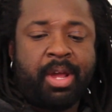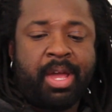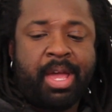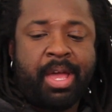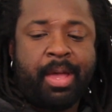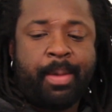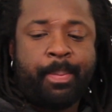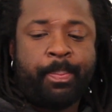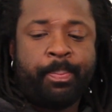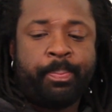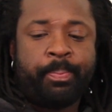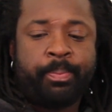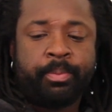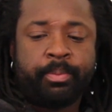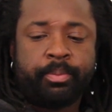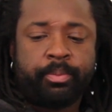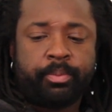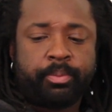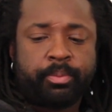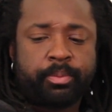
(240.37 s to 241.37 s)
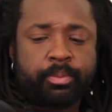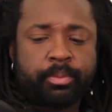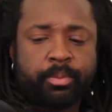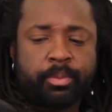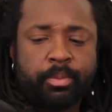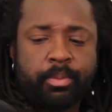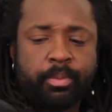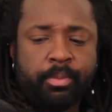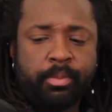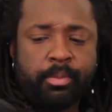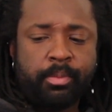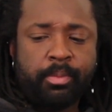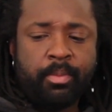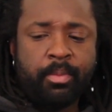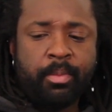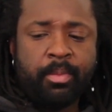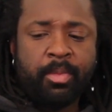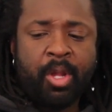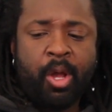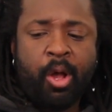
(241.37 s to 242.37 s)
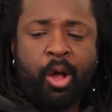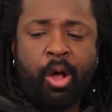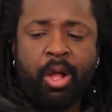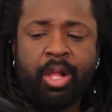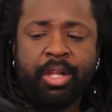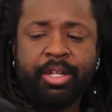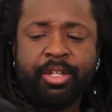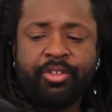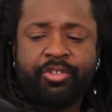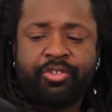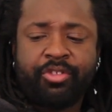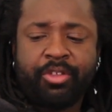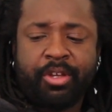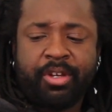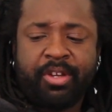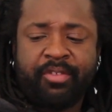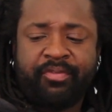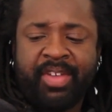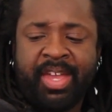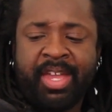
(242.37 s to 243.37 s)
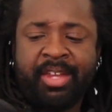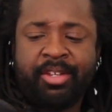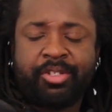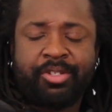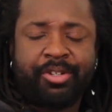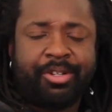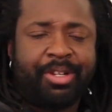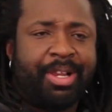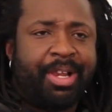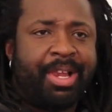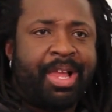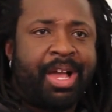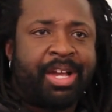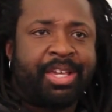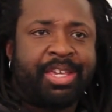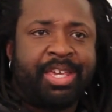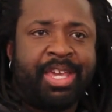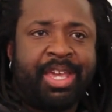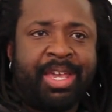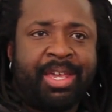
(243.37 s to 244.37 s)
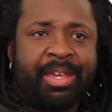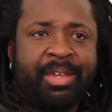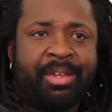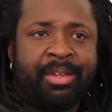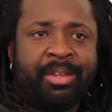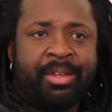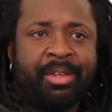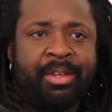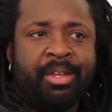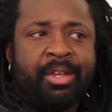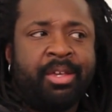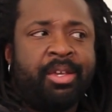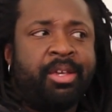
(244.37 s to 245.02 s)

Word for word: um, all these sort of interlocking